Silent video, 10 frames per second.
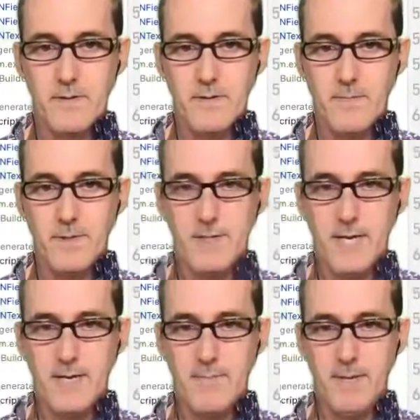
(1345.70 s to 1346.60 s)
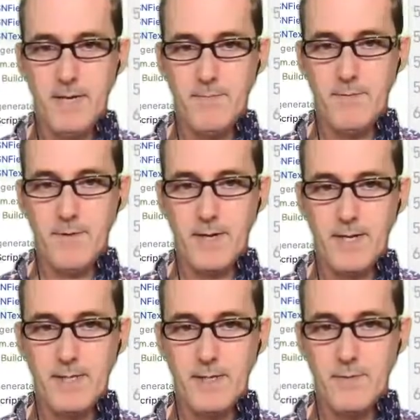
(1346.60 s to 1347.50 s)
Just taking a peek before I
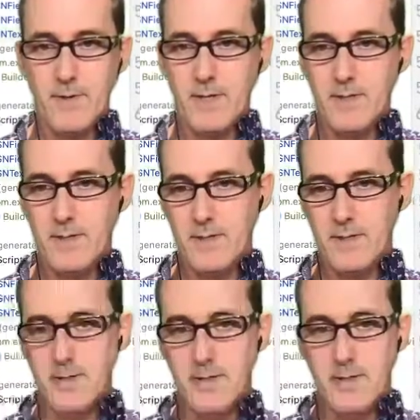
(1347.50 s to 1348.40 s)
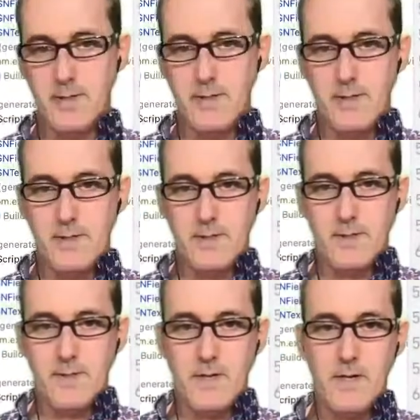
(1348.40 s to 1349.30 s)
continue on.
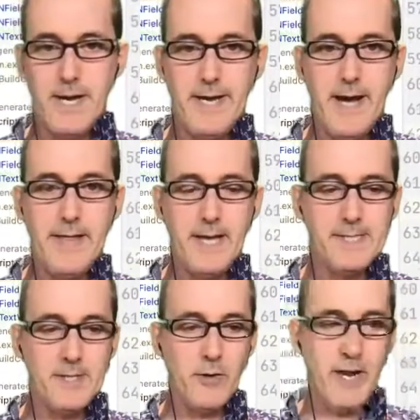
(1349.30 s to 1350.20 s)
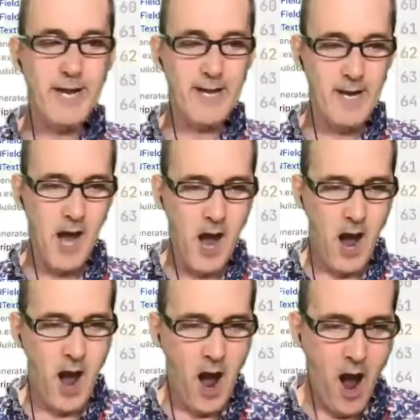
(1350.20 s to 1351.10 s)
All right, I think that's all great.
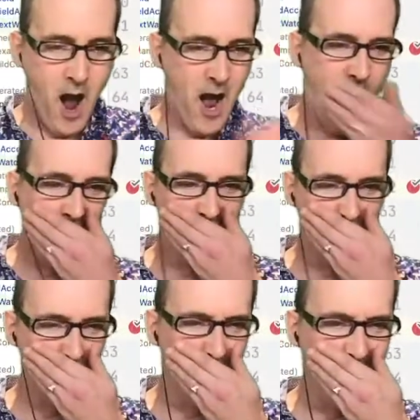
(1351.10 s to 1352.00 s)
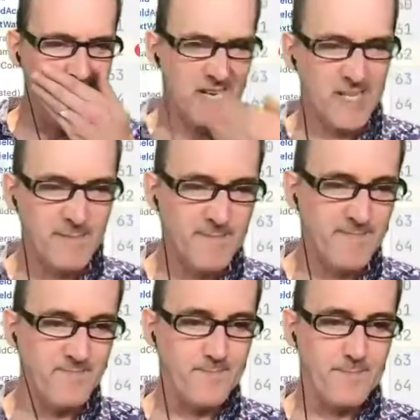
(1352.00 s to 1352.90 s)
Excuse me.
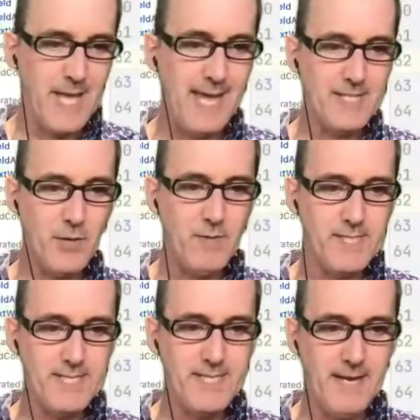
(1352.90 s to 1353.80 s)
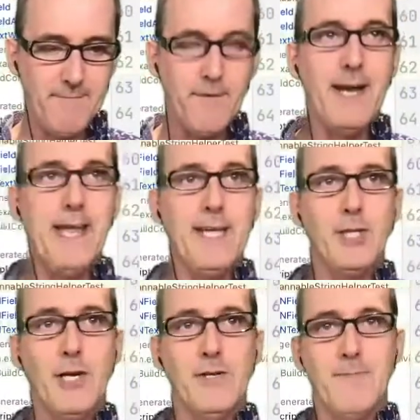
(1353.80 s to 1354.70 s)
Hey, it's always these late Friday
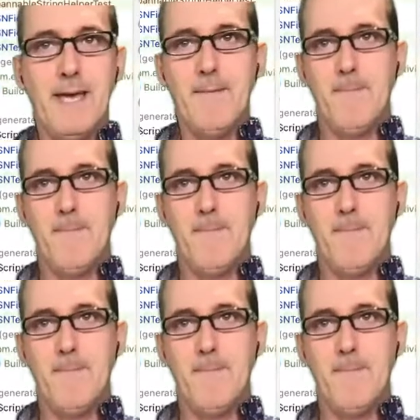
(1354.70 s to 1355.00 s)
shows, man.